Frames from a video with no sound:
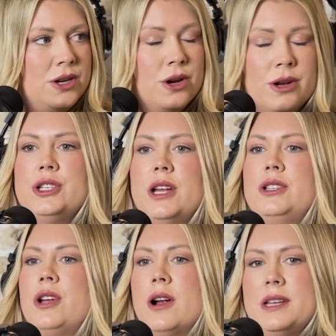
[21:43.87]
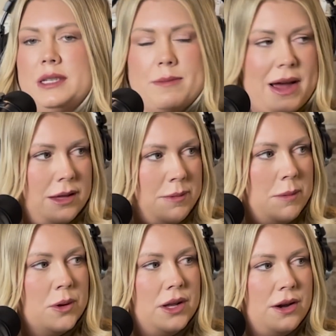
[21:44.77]
You're judged hardest by the
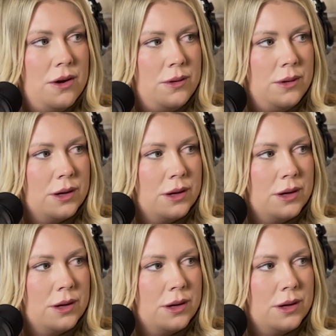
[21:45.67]
people that know you the